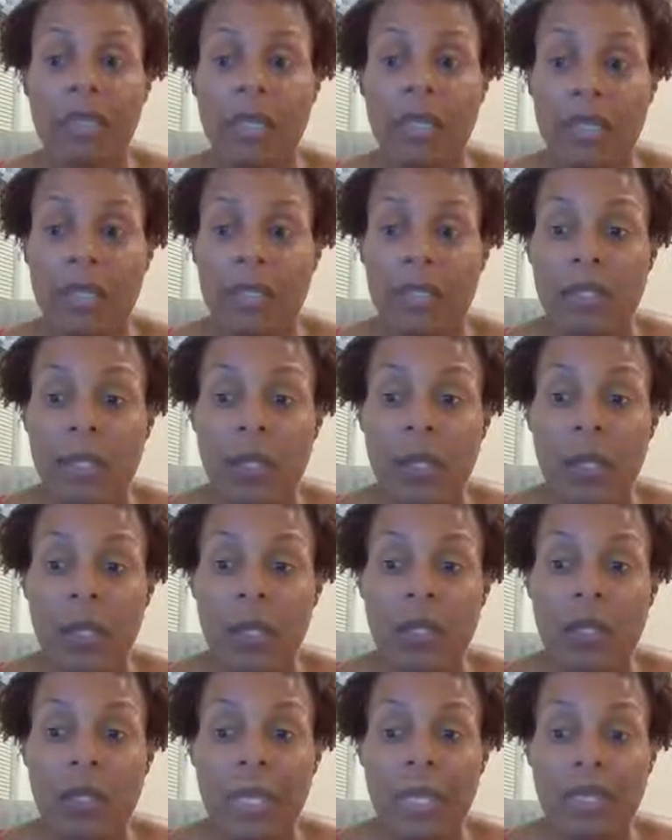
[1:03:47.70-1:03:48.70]

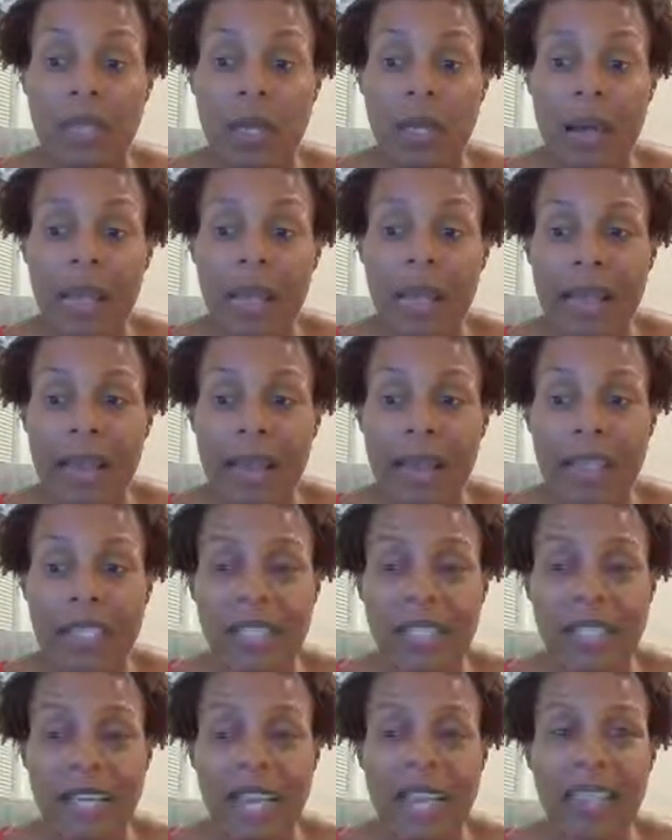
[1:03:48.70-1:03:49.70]
So that's all I have
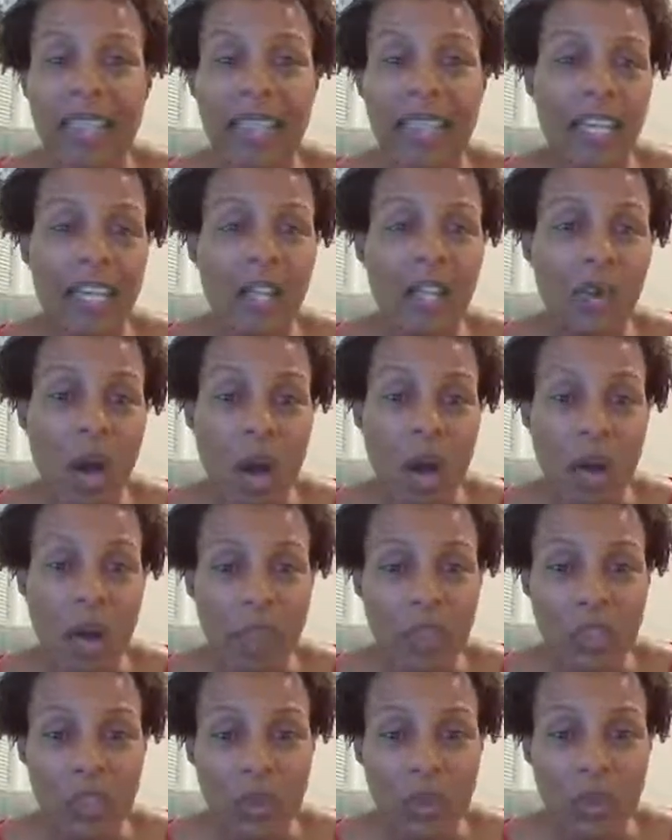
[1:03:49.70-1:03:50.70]
tonight. Thank you all
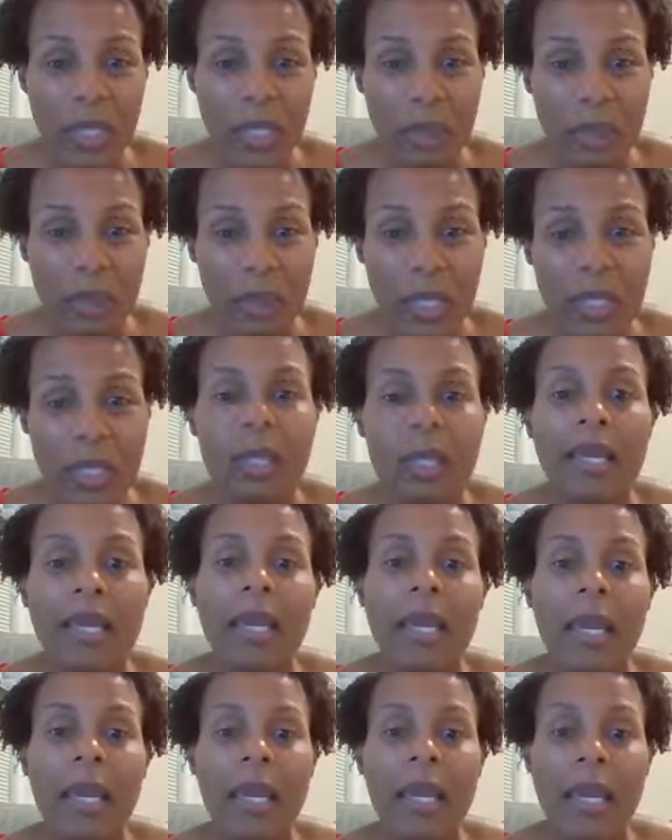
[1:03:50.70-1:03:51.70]
for joining me,
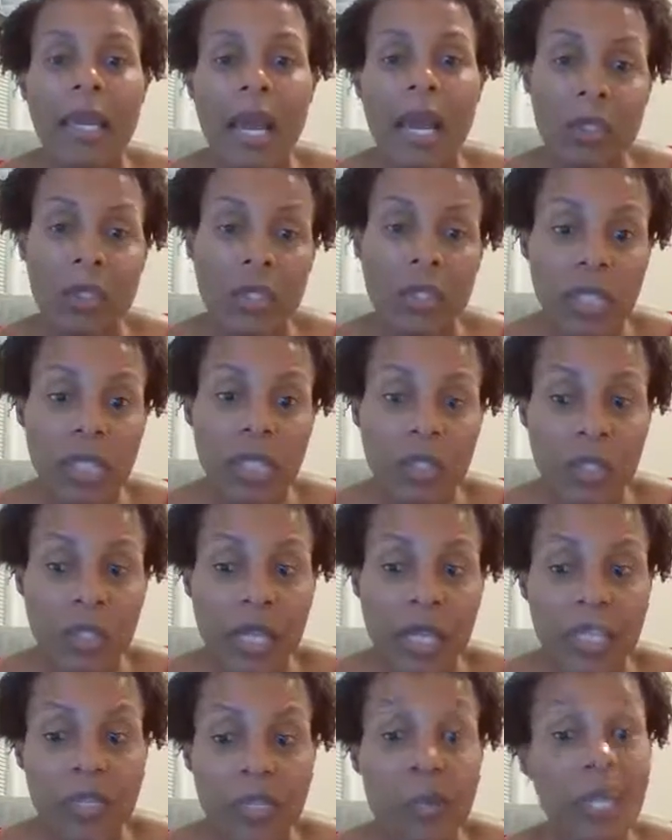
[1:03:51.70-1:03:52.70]
and I will see you
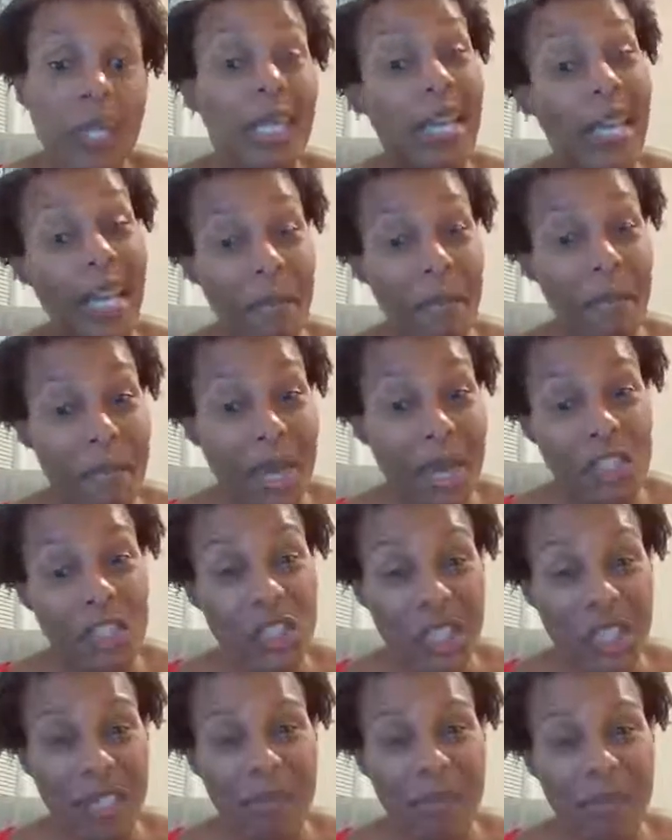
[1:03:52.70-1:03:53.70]
next week in my
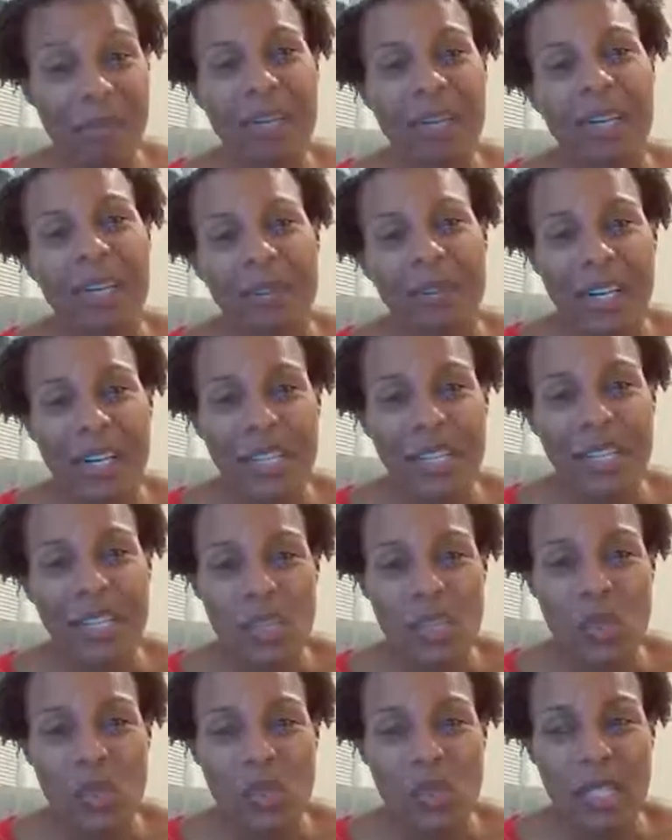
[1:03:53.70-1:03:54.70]
gym on
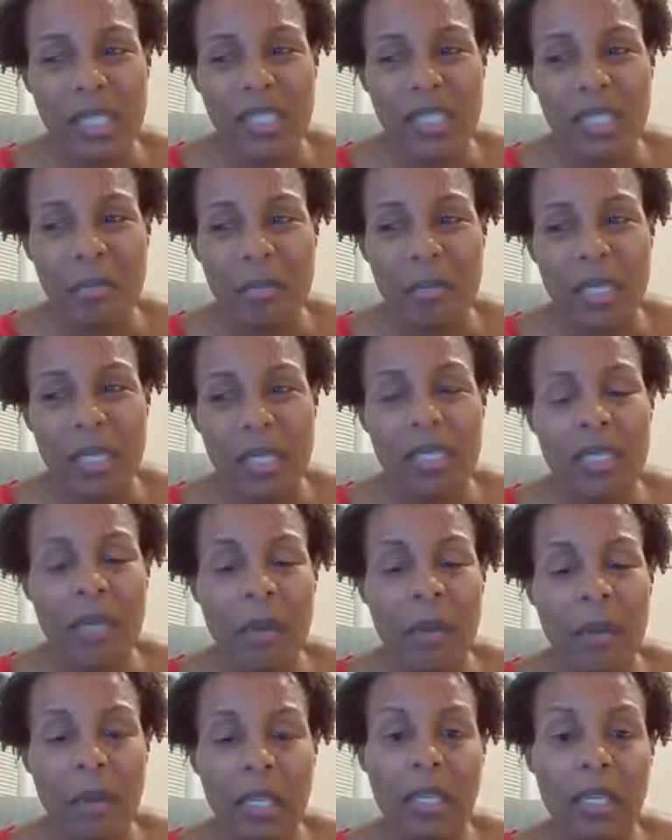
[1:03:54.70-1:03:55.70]
Tuesday Tidbits.
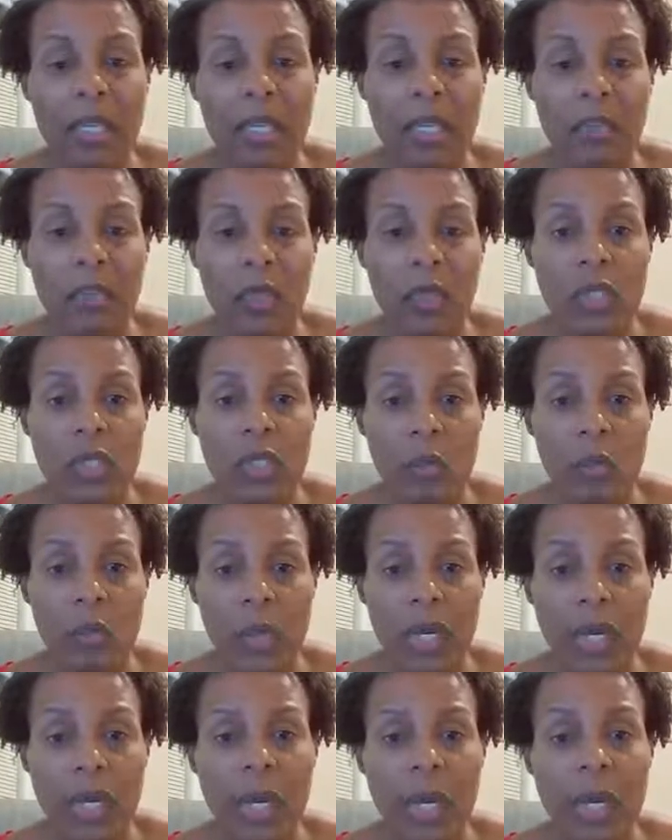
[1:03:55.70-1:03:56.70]
I'm going to give you some
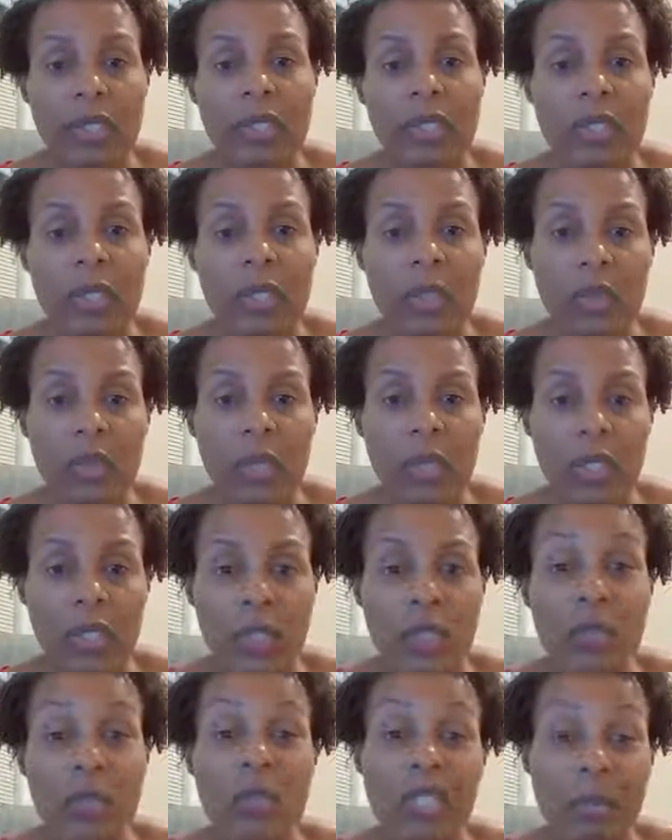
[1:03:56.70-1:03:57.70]
workouts that you can
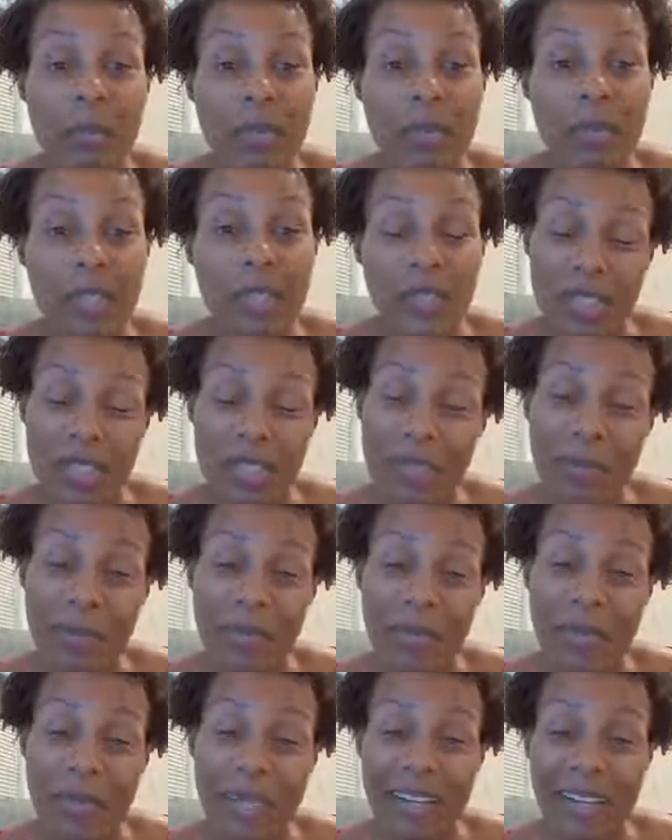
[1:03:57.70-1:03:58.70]
do, some
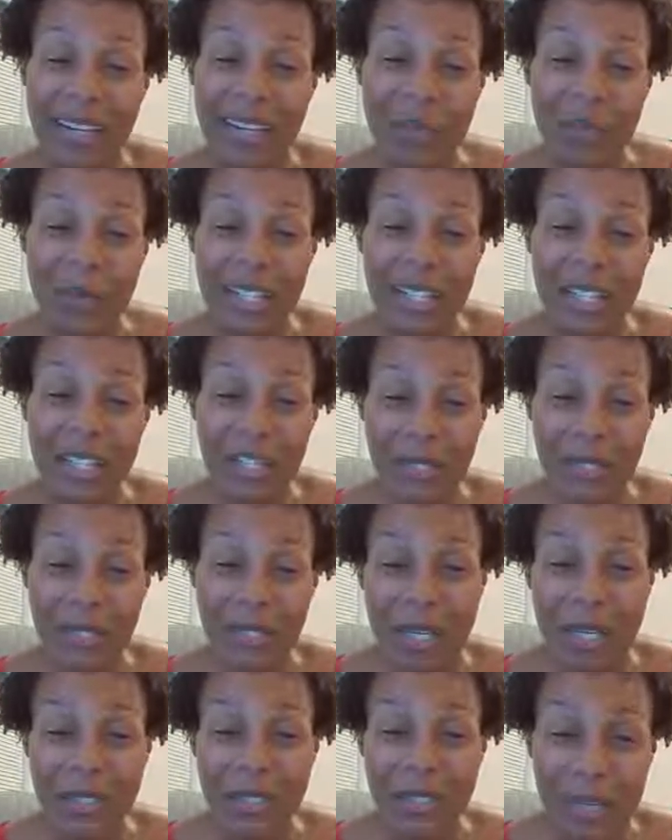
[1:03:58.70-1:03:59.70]
one that you're going
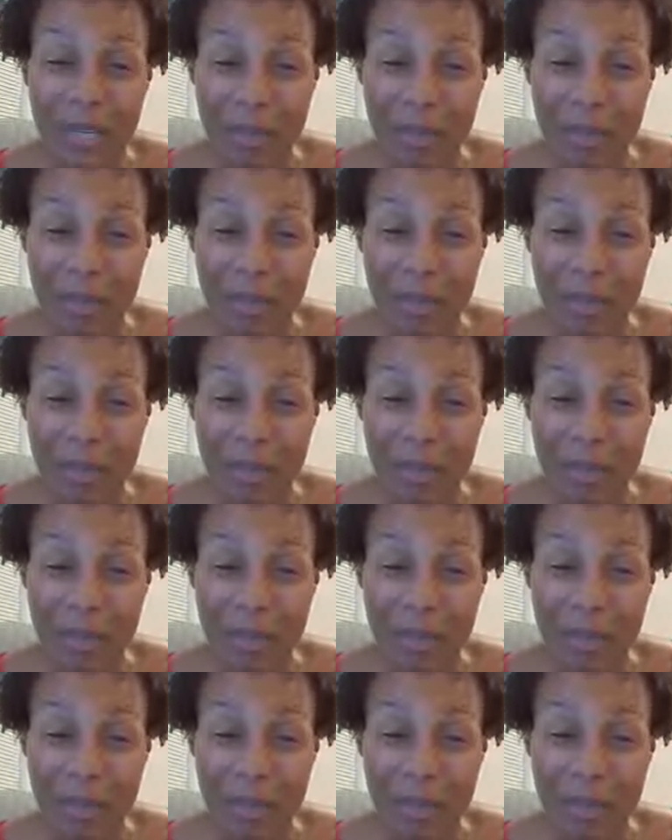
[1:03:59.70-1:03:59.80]
to totally